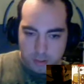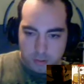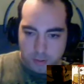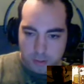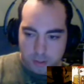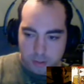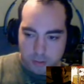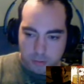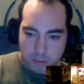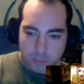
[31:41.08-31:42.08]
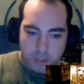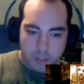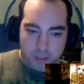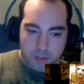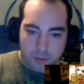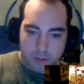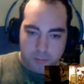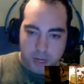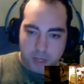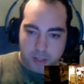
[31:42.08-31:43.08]
to swing his sword
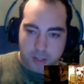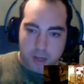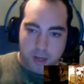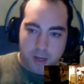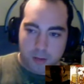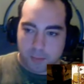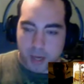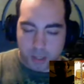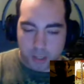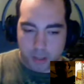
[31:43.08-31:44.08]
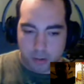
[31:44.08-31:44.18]
back at you.